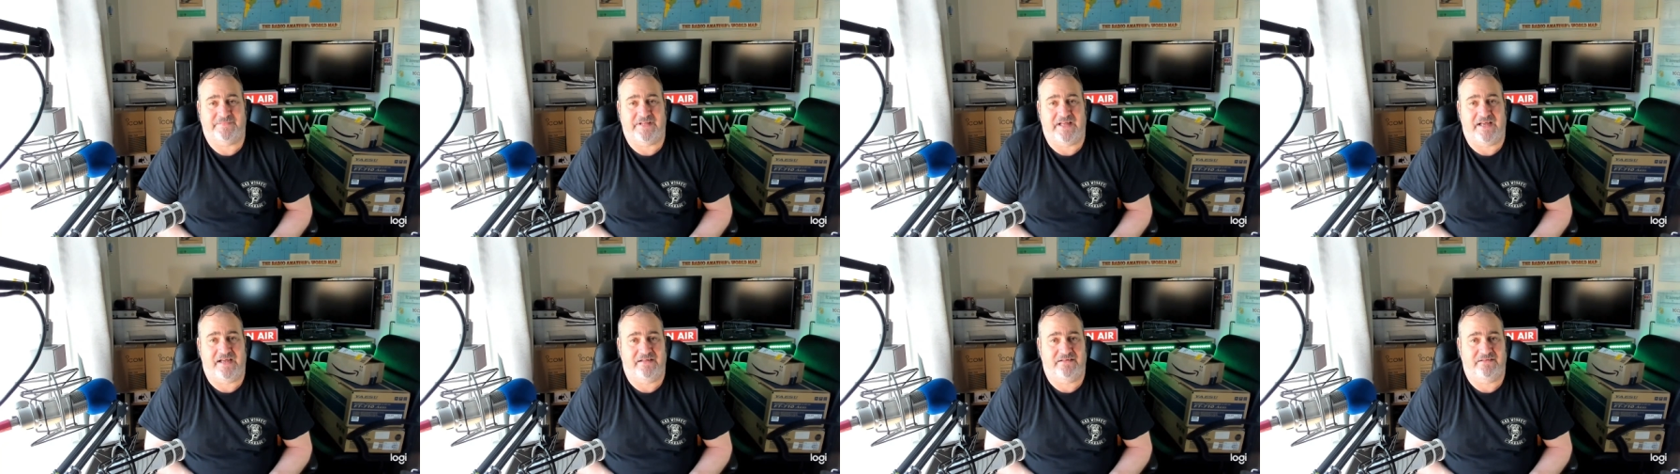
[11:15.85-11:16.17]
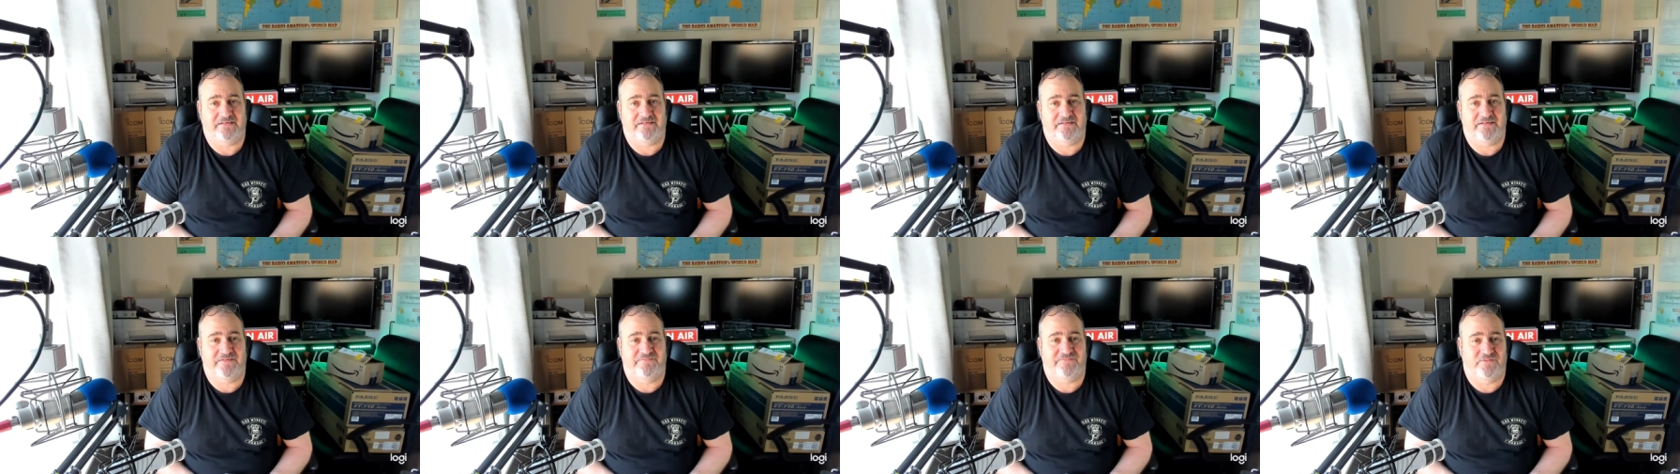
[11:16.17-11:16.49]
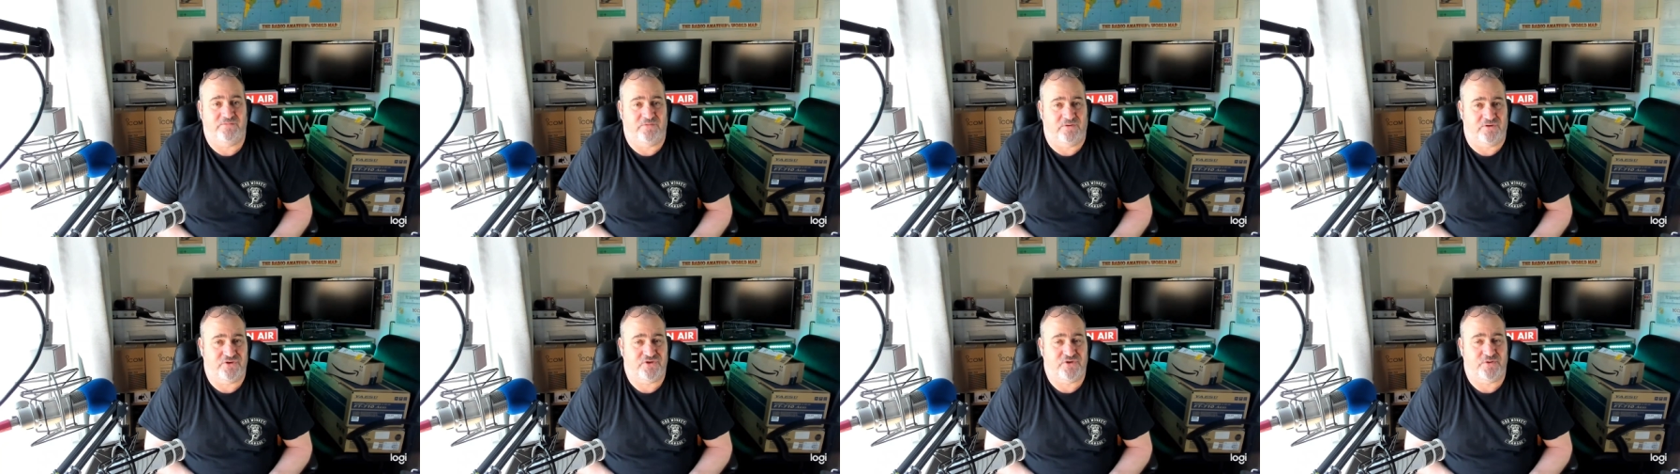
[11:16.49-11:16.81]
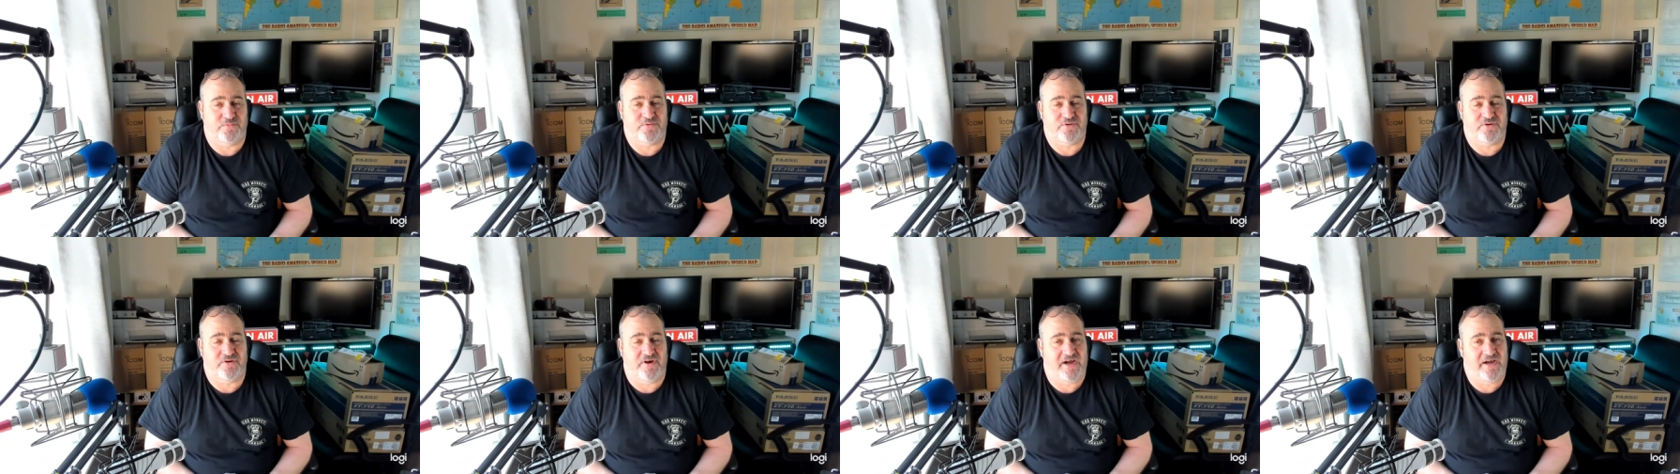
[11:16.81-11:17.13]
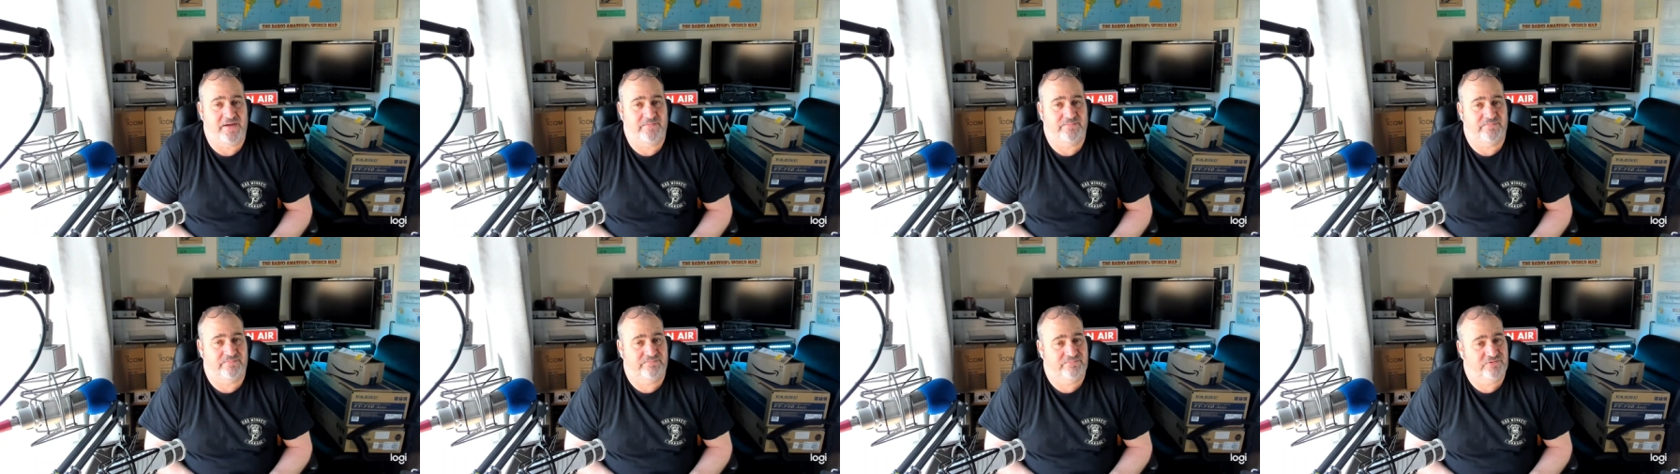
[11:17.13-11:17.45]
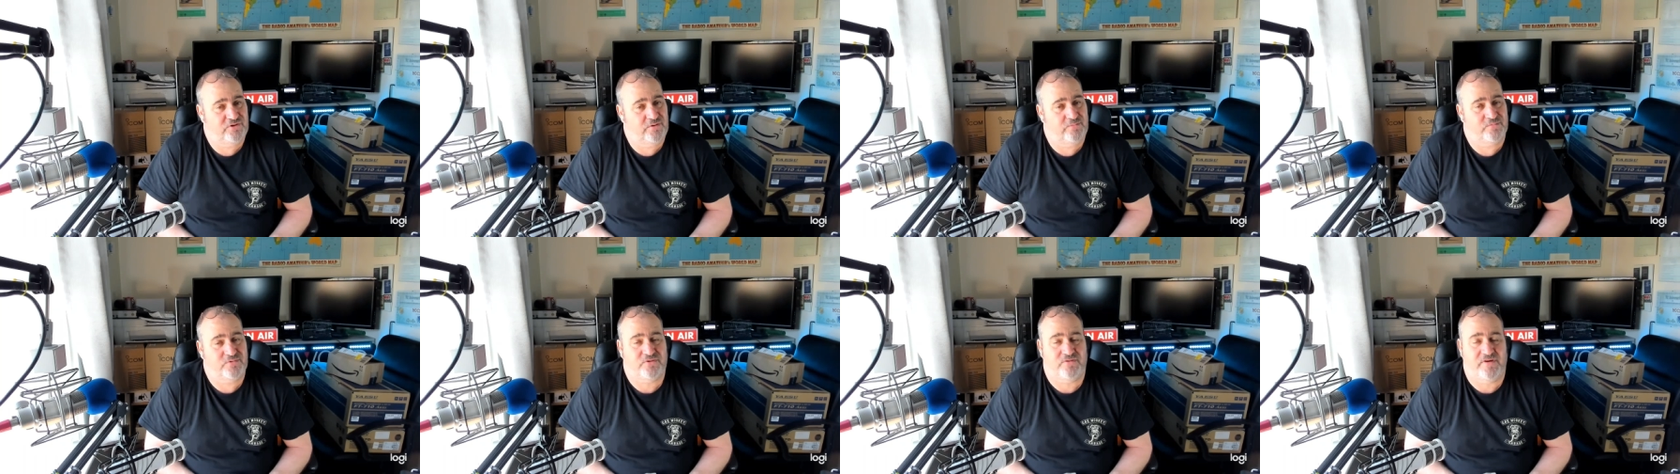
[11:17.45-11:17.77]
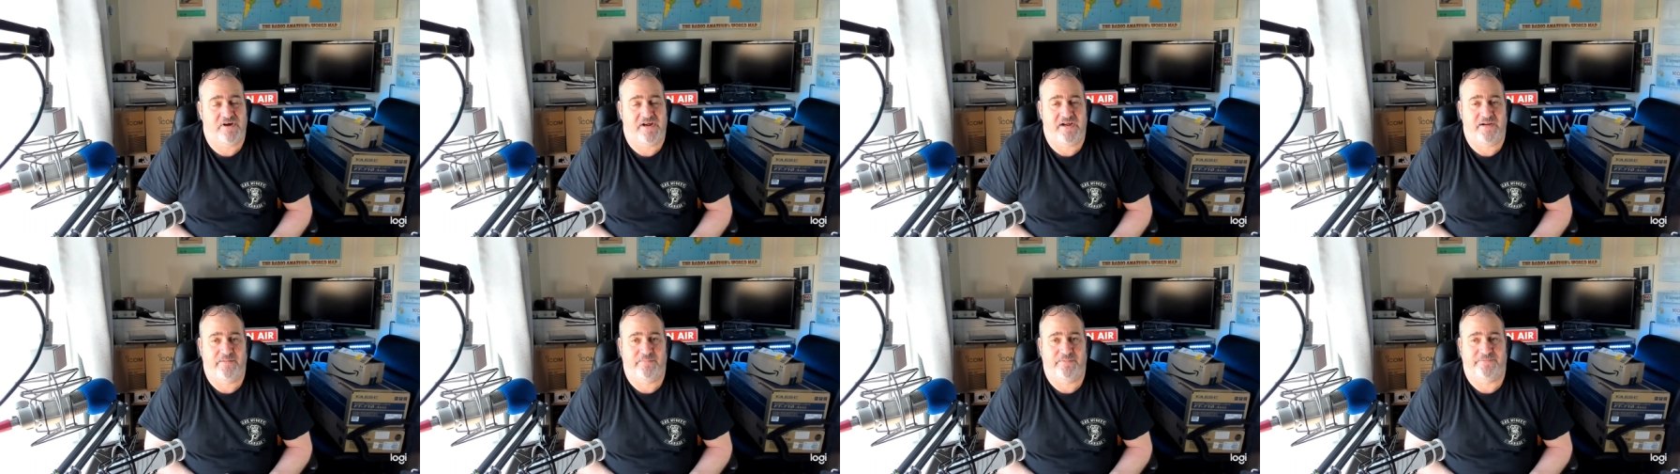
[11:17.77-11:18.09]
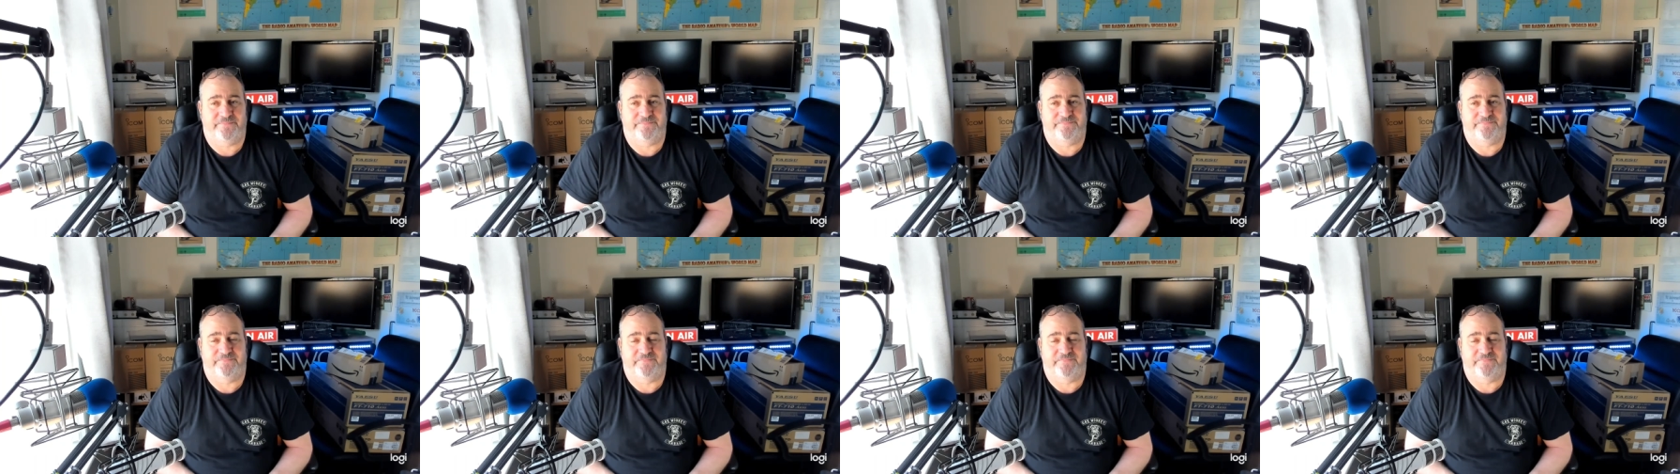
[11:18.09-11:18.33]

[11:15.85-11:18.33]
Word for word: And if you want to subscribe, subscribe.